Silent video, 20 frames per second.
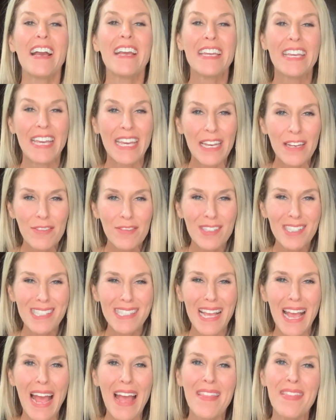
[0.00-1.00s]

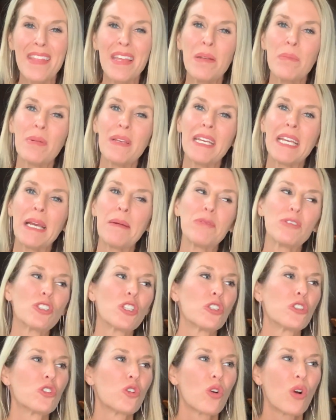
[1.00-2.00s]
gifts and then being able
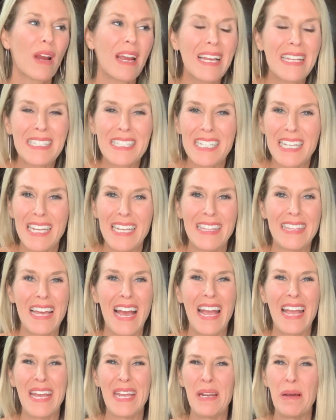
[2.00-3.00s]
to translate
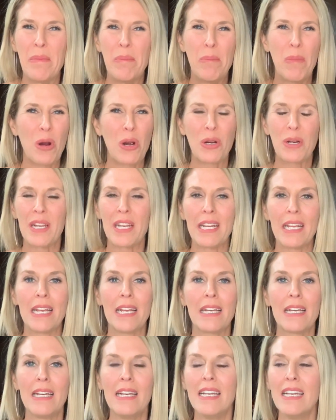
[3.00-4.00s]
that in a
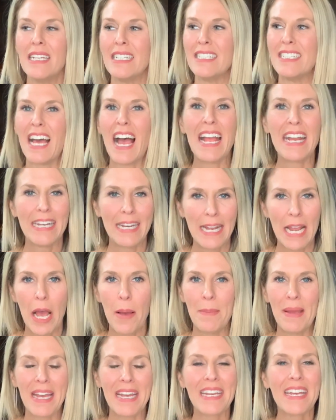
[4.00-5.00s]
marketing
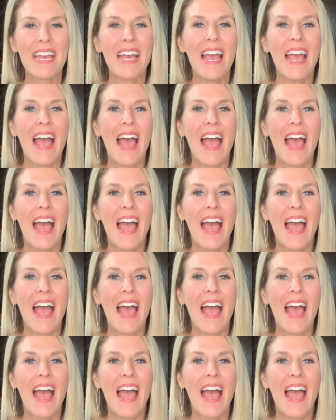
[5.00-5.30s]
dynamic.